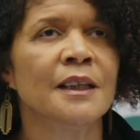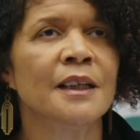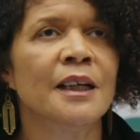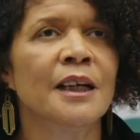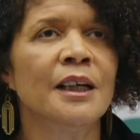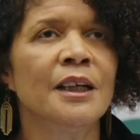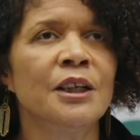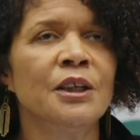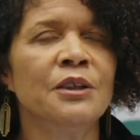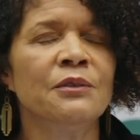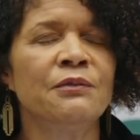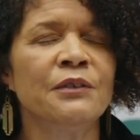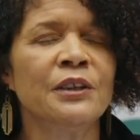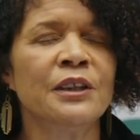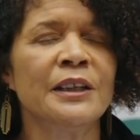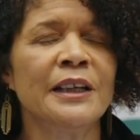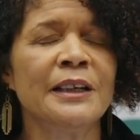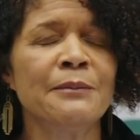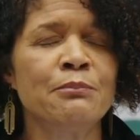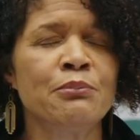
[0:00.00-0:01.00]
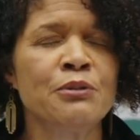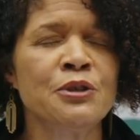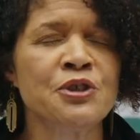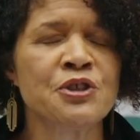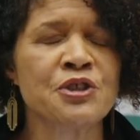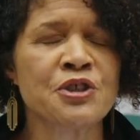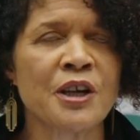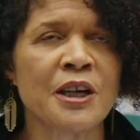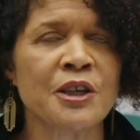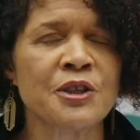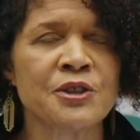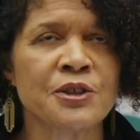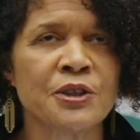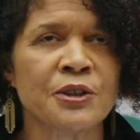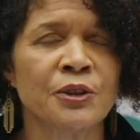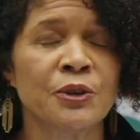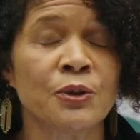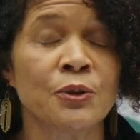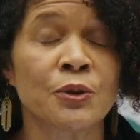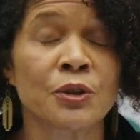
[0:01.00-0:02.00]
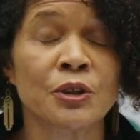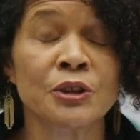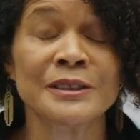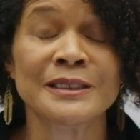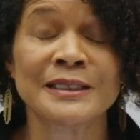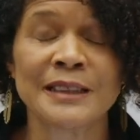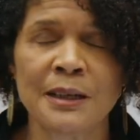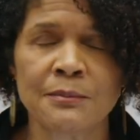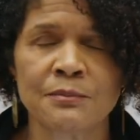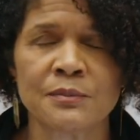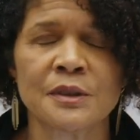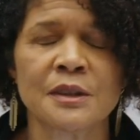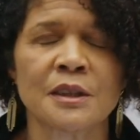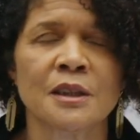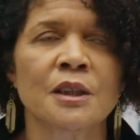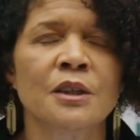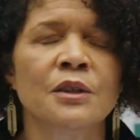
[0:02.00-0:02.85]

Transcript: of uh, appreciation or contempt